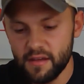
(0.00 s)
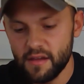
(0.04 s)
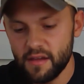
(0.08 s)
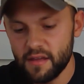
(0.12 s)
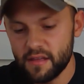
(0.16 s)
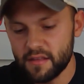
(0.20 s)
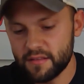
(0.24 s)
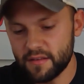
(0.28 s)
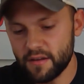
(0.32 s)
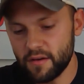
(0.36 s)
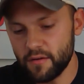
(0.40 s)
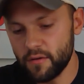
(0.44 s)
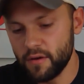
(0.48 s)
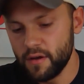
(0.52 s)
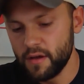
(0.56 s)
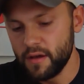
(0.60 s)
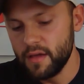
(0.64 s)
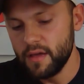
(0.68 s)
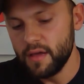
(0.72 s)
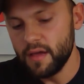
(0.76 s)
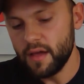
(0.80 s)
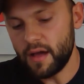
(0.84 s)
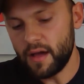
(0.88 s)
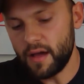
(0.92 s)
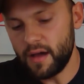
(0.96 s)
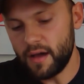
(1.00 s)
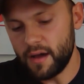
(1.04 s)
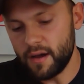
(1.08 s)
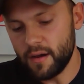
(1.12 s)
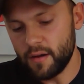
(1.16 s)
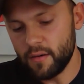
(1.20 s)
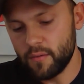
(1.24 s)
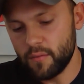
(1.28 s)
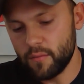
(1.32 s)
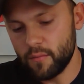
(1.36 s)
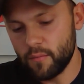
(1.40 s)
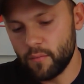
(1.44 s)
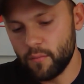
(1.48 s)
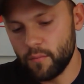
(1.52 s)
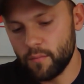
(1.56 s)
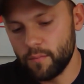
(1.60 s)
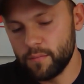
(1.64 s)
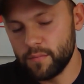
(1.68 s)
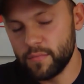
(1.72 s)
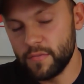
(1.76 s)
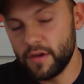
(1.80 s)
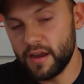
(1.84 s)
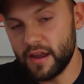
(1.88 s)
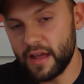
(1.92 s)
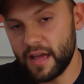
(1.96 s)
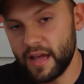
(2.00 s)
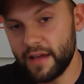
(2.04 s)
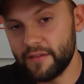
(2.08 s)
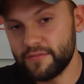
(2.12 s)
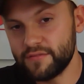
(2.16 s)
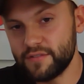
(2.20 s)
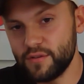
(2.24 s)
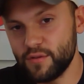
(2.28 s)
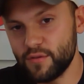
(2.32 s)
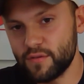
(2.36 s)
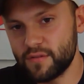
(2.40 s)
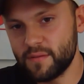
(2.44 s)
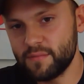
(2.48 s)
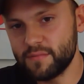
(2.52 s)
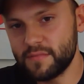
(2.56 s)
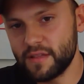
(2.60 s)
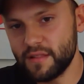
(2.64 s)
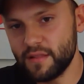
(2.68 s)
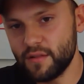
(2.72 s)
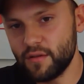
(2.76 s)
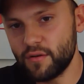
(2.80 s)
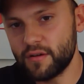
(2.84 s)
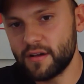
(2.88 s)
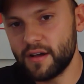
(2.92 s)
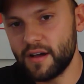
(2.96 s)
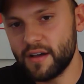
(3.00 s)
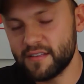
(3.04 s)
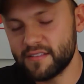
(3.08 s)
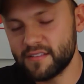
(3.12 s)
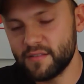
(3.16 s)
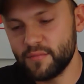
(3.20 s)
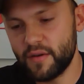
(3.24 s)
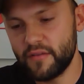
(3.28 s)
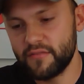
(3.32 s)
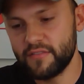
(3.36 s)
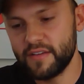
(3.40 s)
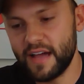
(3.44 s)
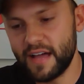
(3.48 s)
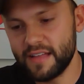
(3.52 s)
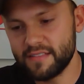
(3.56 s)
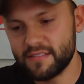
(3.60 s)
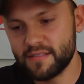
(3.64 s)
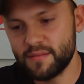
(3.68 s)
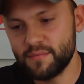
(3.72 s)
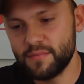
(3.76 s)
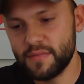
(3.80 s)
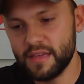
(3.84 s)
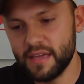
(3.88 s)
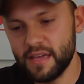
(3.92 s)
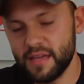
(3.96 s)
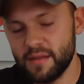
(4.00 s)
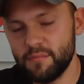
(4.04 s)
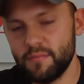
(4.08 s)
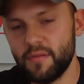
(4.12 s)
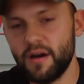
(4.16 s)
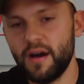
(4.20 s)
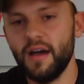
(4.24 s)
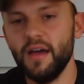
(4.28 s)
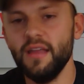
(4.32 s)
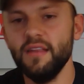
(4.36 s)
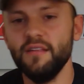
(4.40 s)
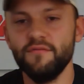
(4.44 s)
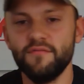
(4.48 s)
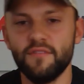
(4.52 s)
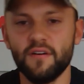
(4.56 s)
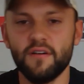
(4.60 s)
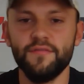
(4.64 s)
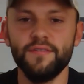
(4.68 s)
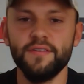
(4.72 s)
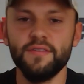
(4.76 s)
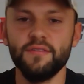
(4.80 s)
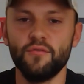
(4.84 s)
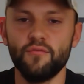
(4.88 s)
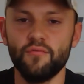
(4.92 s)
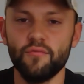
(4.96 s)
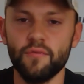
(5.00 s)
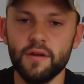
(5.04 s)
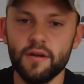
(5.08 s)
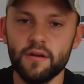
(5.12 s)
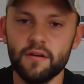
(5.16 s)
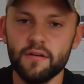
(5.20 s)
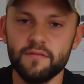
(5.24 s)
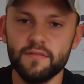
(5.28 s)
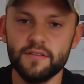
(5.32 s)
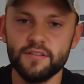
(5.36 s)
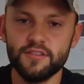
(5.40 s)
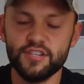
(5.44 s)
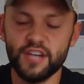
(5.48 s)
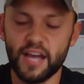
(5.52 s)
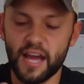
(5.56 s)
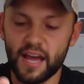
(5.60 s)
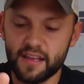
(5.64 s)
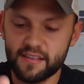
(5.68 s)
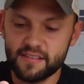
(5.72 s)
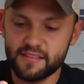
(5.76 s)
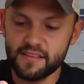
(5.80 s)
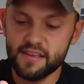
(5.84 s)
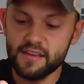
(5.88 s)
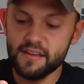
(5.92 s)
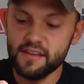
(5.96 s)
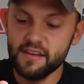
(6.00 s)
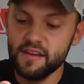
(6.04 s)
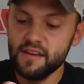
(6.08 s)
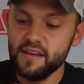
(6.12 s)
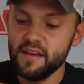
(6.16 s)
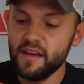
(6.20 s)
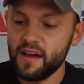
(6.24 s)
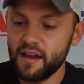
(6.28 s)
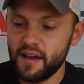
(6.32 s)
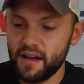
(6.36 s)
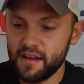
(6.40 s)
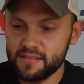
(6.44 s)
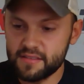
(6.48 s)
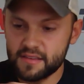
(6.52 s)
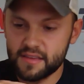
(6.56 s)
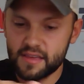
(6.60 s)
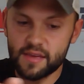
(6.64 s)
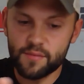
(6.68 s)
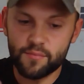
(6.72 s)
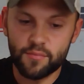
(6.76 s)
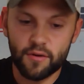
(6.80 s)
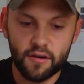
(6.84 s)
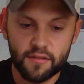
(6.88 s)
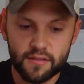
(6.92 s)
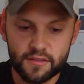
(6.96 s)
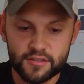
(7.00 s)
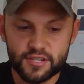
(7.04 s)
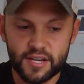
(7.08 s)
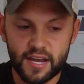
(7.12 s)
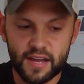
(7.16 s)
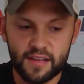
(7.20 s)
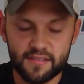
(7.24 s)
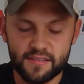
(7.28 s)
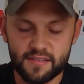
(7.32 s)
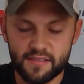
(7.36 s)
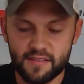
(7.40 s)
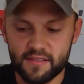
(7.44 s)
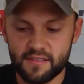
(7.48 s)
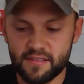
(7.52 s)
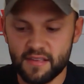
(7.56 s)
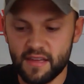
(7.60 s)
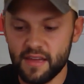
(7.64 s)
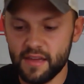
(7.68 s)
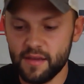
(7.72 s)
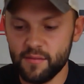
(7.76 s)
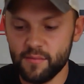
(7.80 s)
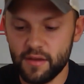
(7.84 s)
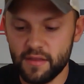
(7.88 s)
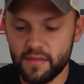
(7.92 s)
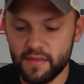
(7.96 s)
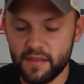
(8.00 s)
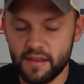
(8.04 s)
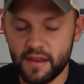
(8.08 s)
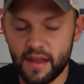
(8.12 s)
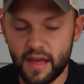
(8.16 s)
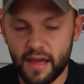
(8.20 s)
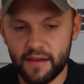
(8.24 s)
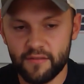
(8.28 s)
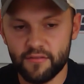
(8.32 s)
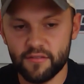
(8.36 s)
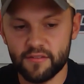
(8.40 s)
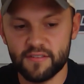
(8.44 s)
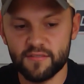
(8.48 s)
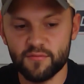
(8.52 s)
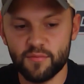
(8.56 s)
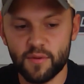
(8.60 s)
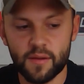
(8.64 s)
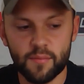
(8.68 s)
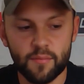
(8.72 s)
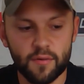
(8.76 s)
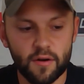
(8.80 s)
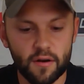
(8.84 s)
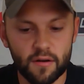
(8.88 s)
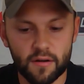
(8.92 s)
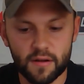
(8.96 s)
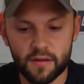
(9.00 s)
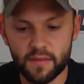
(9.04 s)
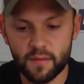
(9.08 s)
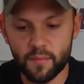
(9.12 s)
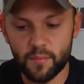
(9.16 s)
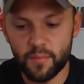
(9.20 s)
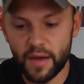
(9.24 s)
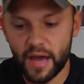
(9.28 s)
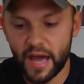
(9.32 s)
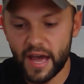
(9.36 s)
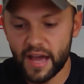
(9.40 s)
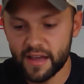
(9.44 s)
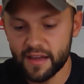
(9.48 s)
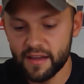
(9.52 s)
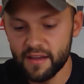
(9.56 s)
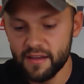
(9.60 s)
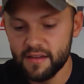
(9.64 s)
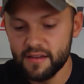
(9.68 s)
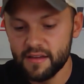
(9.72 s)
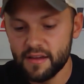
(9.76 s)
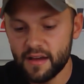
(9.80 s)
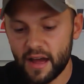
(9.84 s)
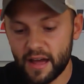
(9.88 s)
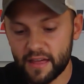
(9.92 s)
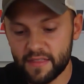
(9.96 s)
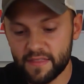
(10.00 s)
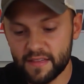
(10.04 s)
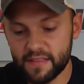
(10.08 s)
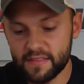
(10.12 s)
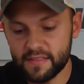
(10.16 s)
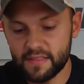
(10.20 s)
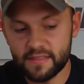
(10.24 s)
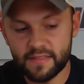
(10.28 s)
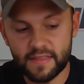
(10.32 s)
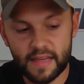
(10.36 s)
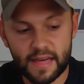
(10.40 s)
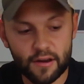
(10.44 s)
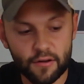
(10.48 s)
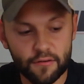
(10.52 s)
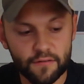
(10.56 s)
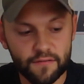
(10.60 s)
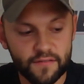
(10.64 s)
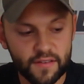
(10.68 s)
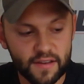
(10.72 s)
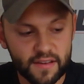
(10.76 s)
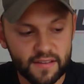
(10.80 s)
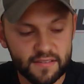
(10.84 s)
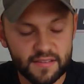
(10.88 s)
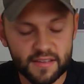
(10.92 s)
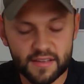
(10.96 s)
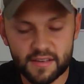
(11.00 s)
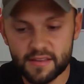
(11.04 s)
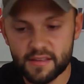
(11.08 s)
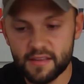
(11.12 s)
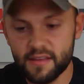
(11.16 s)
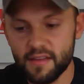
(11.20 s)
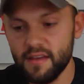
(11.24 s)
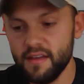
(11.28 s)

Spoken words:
So gonna have to do something a little custom. I've got something in mind involving the rear of the chassis to keep all the chassis the same, and then have a sway bar in the back. I think that that'll fix it.